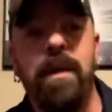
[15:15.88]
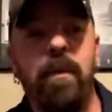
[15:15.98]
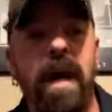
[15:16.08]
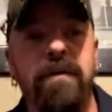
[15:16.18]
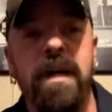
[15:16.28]
the
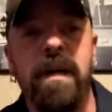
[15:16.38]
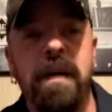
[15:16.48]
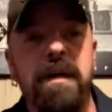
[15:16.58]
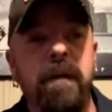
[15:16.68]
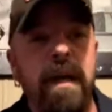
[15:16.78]
wife yelled
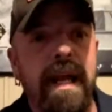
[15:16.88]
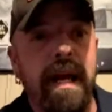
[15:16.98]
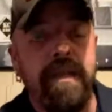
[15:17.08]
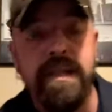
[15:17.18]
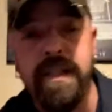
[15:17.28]
at me about
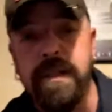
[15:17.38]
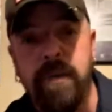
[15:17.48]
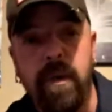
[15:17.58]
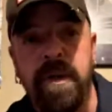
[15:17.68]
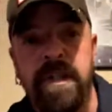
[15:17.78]
having 10
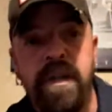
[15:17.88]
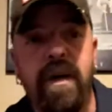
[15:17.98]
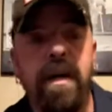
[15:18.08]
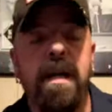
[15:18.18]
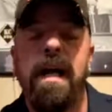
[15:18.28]
smokers in the
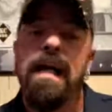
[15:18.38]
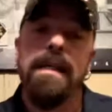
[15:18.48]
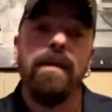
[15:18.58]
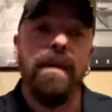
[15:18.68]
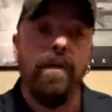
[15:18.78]
yard and I had to
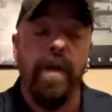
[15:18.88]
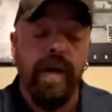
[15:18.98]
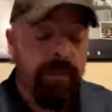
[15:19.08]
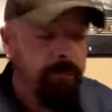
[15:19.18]
get rid of them.